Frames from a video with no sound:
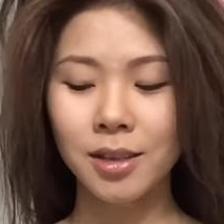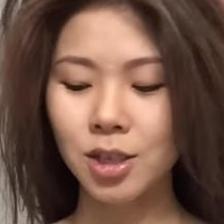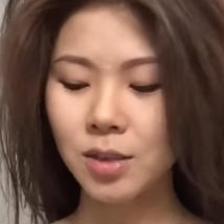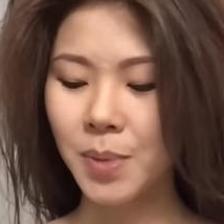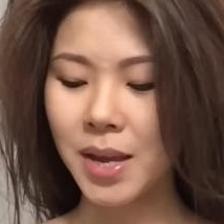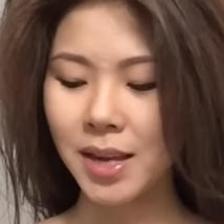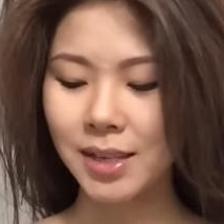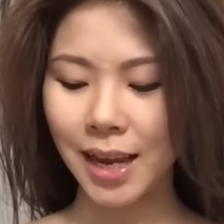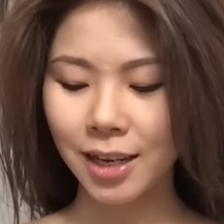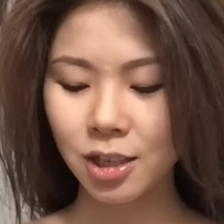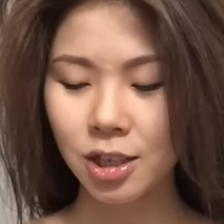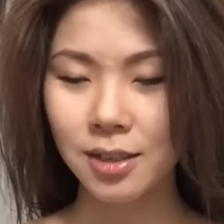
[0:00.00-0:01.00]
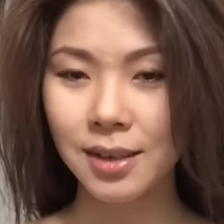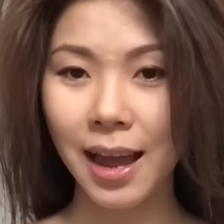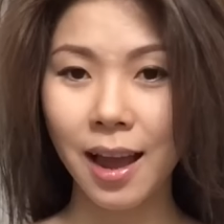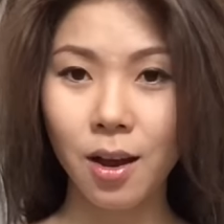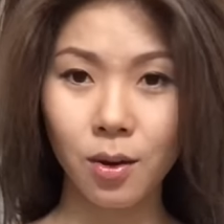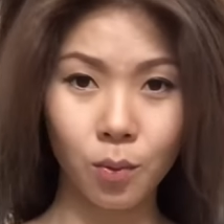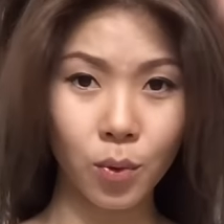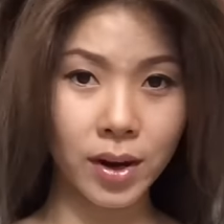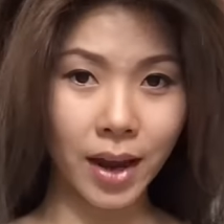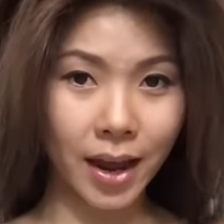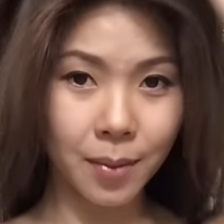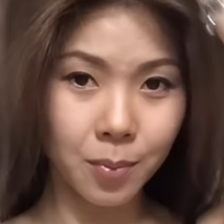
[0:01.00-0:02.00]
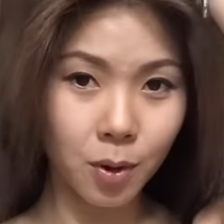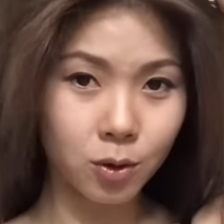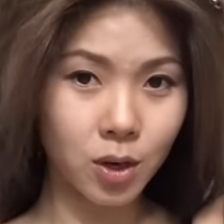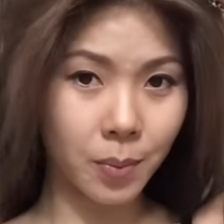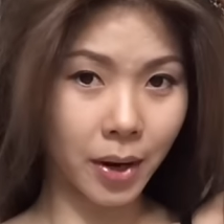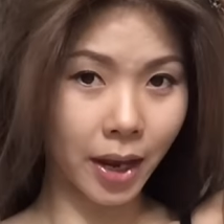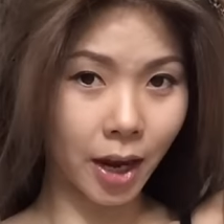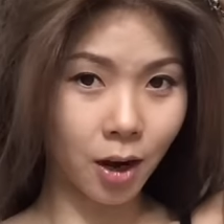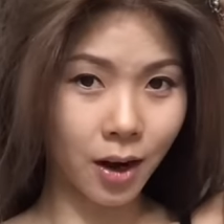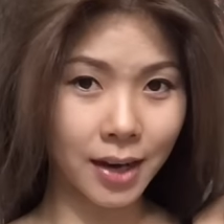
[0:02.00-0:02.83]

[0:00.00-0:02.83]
Just pay attention how when I blow dry my hair,